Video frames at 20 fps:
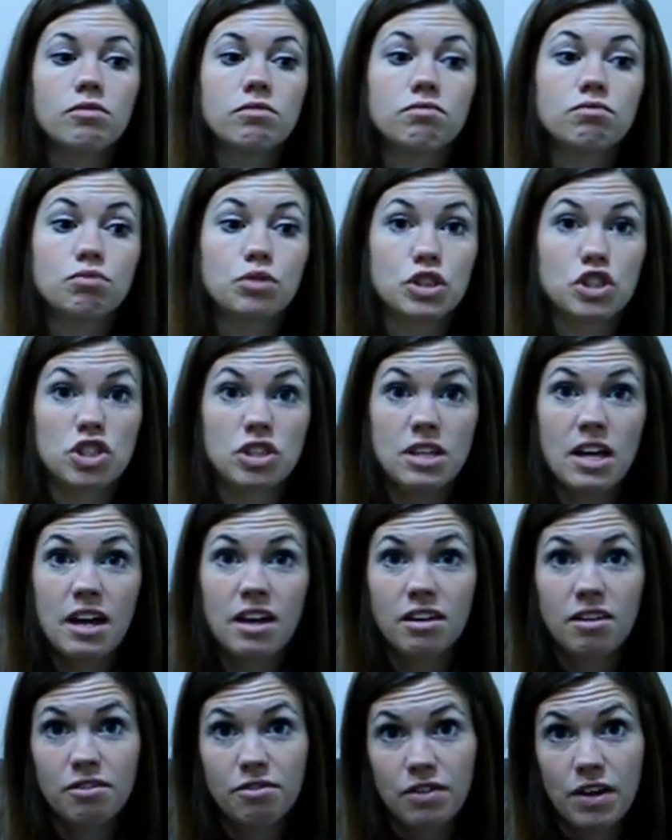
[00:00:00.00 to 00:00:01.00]
which
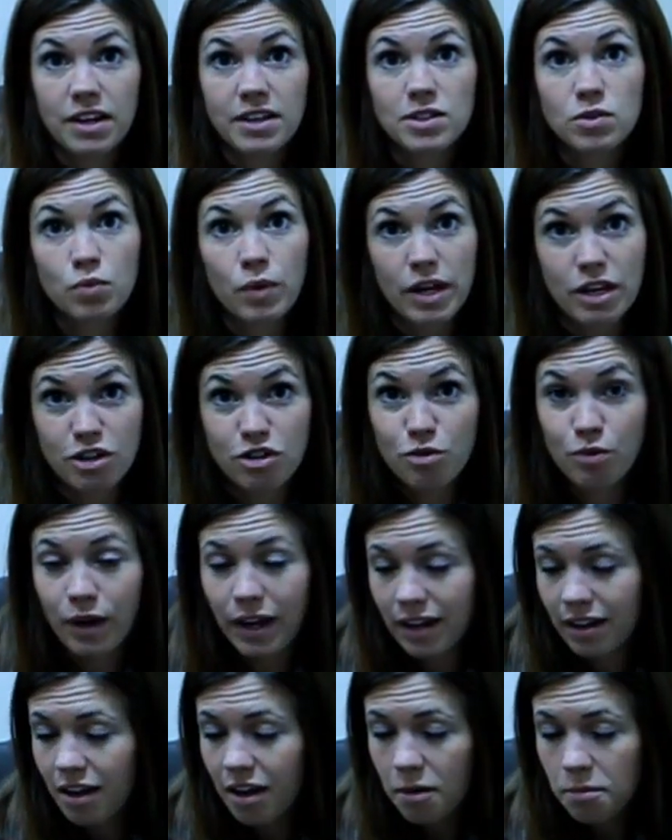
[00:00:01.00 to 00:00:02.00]
then affects when you
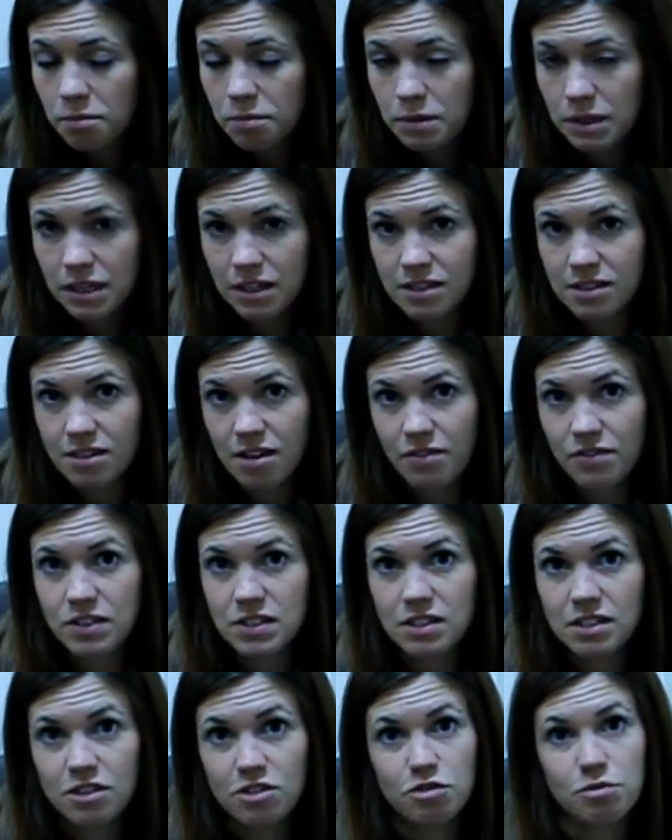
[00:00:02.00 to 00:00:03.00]
wake up, because
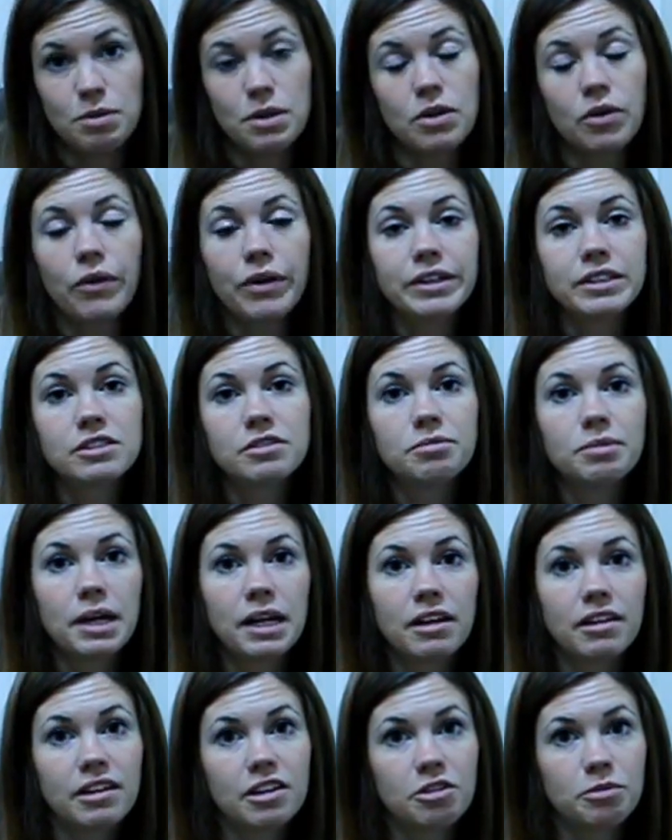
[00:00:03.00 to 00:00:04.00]
obviously you'd be going to
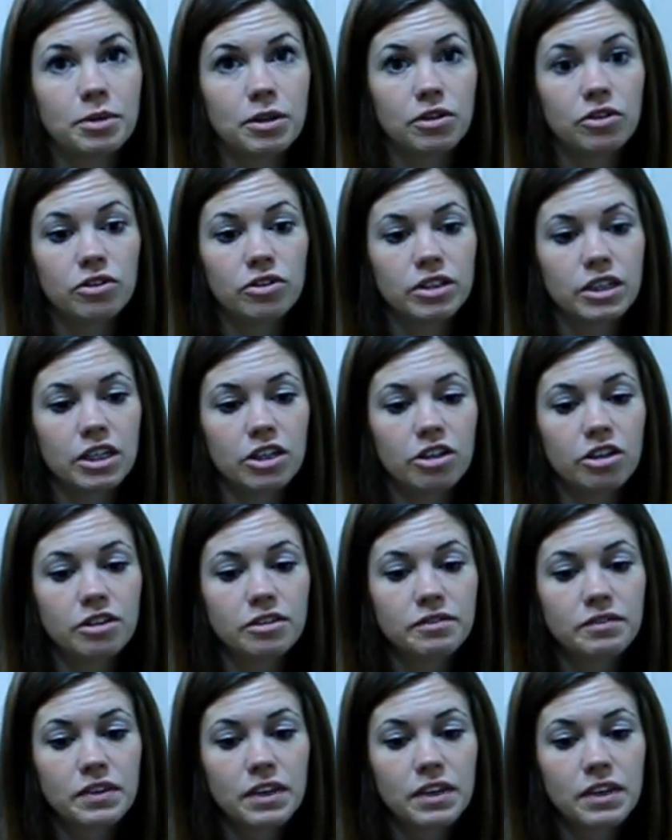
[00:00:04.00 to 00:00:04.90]
bed a little bit earlier.